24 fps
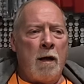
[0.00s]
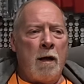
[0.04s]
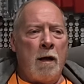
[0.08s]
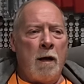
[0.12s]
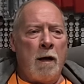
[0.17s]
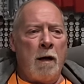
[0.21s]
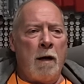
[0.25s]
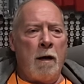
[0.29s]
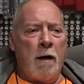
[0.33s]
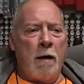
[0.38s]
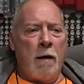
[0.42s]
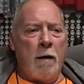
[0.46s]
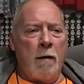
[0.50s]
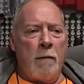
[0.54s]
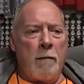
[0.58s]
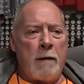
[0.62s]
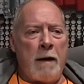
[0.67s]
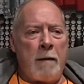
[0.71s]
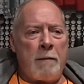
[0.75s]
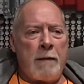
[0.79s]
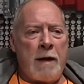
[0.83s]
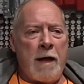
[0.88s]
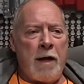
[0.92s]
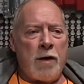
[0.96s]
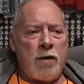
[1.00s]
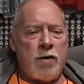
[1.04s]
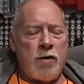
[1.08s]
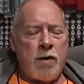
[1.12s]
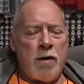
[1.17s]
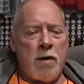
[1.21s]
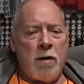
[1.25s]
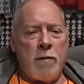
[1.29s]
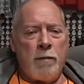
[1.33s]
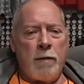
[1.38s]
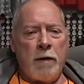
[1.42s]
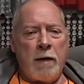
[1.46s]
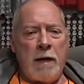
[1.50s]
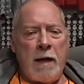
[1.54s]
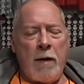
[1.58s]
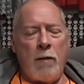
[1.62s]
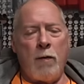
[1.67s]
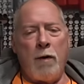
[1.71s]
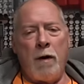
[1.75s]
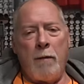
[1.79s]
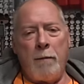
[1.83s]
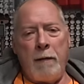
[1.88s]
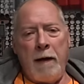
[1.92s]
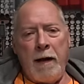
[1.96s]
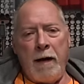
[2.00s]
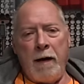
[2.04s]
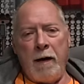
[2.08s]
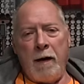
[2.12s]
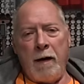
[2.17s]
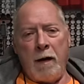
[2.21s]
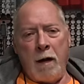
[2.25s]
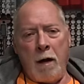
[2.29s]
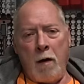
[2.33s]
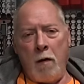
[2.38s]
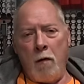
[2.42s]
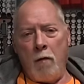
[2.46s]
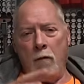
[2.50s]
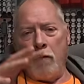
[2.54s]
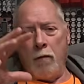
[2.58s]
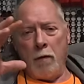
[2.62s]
I'm not sure, but that would have made it a whole